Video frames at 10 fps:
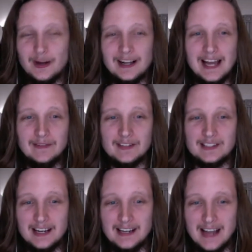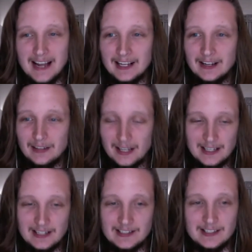I can't even say negative, like
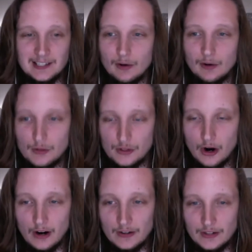it's 0 stars.